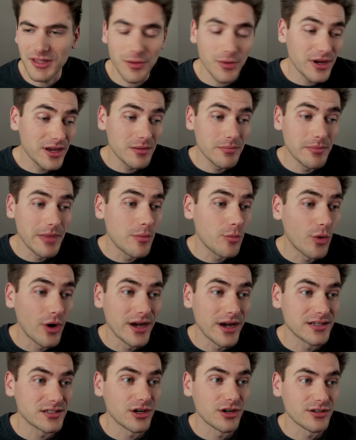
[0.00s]
that we can
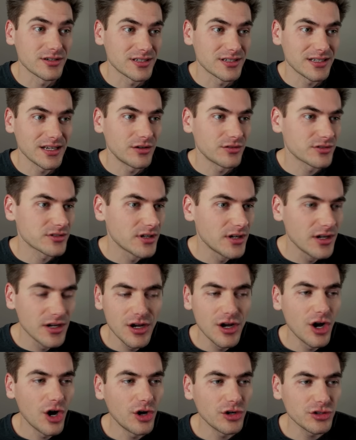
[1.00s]
memwise ourselves.
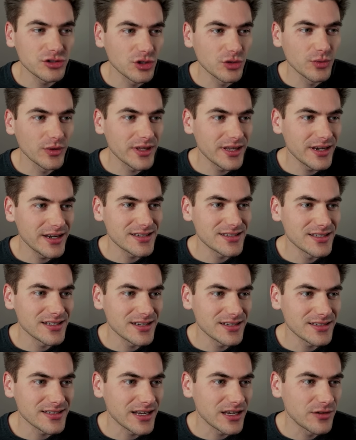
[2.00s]
Also, a really nice thing
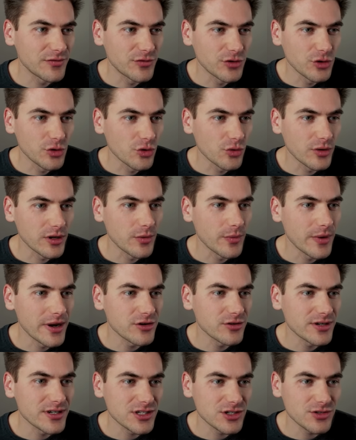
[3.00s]
is I can view the
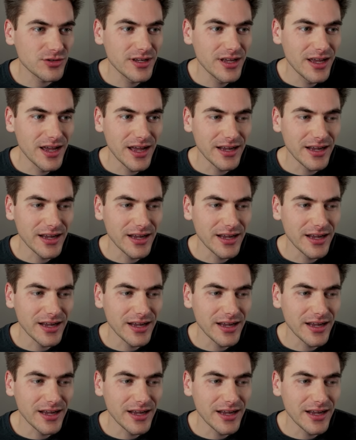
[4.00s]
re-render history.